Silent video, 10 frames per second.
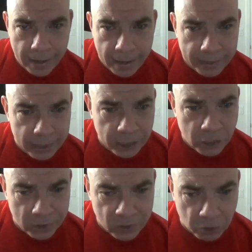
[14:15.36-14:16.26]
And then it
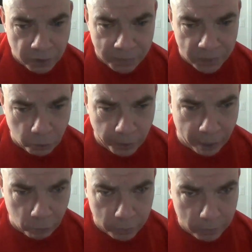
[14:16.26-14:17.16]
just sort of petered
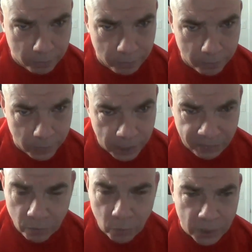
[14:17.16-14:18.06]
out.
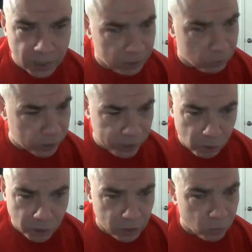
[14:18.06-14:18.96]
Even with the
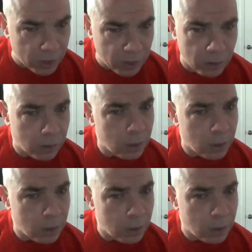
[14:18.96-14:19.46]
reunion with